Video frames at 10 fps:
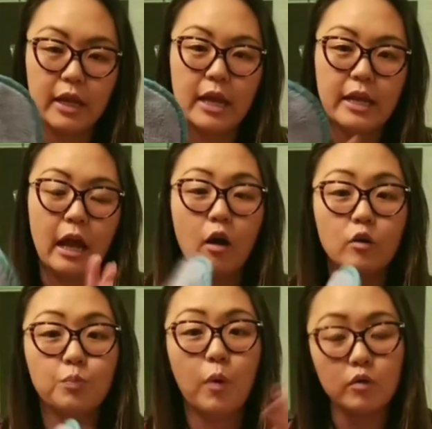Now, I'll
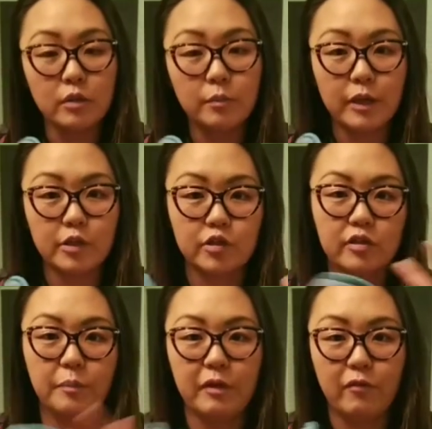post some pictures
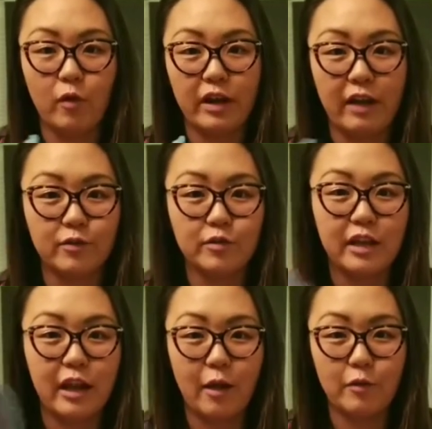of before and afters that
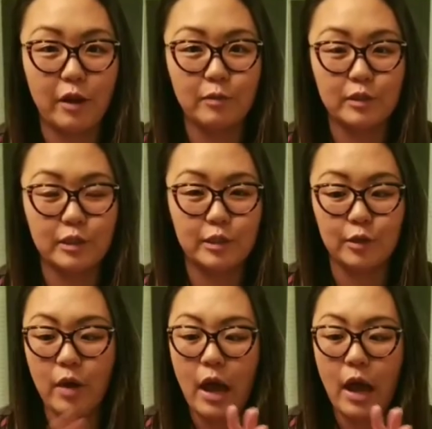I was able to do,